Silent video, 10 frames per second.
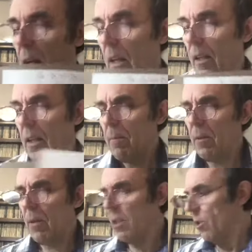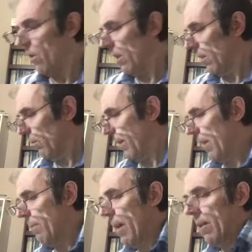Let me read you a little bit
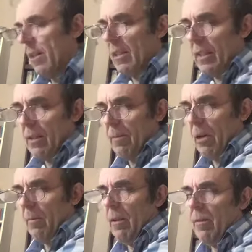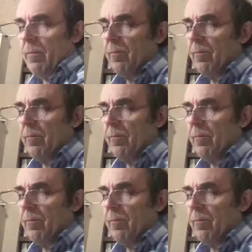about his experiment.